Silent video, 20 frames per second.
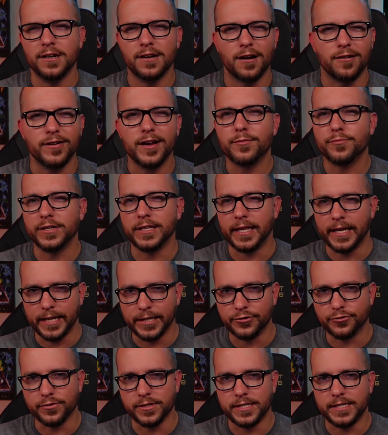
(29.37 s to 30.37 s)
are not really
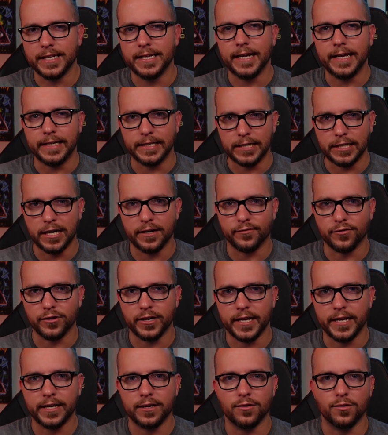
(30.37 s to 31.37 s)
interested in
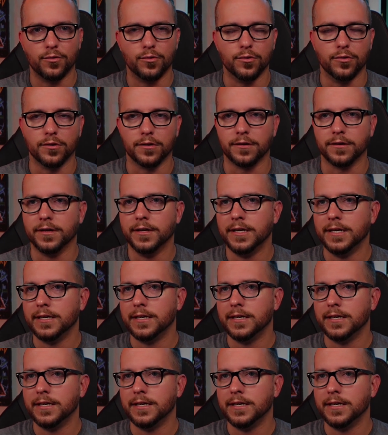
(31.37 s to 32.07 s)
governing or